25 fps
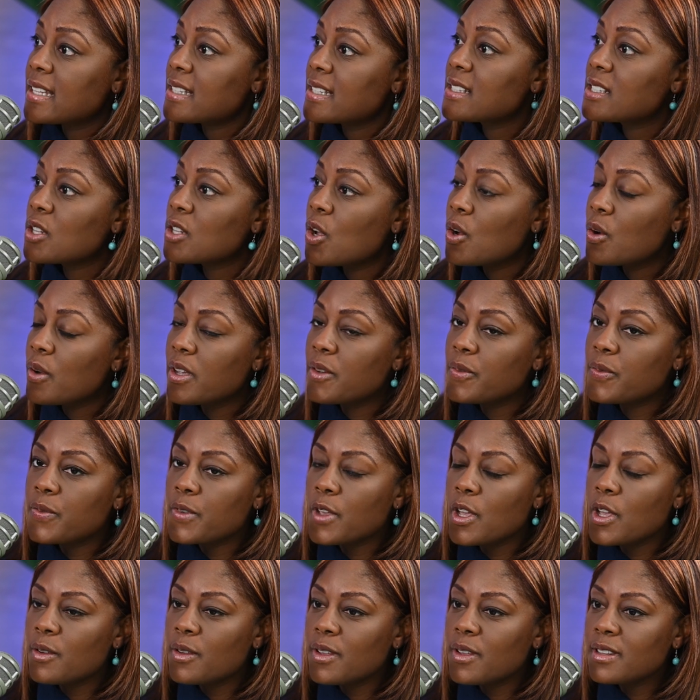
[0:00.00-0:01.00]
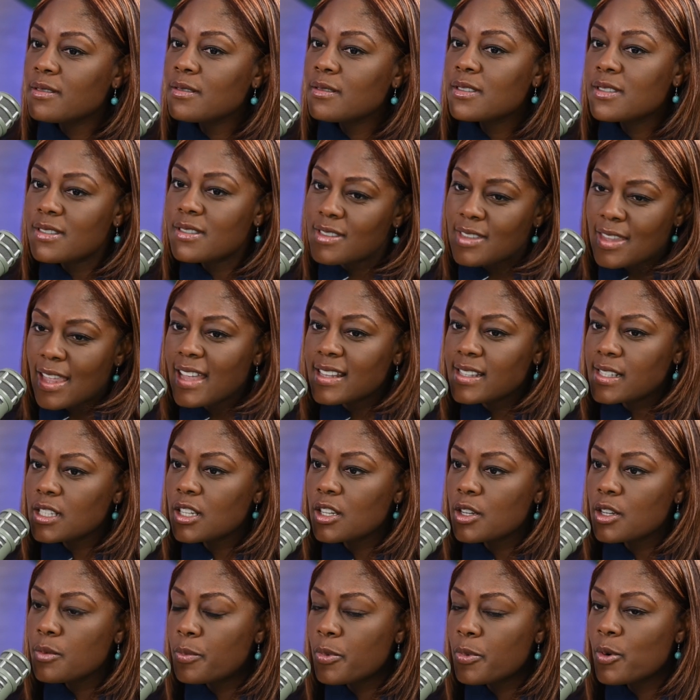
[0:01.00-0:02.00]
So that's a
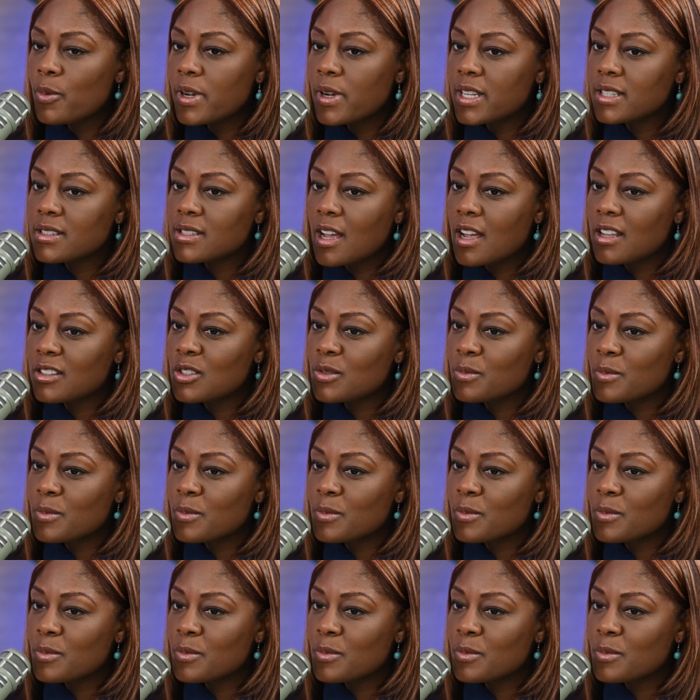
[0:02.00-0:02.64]
good point, Dr.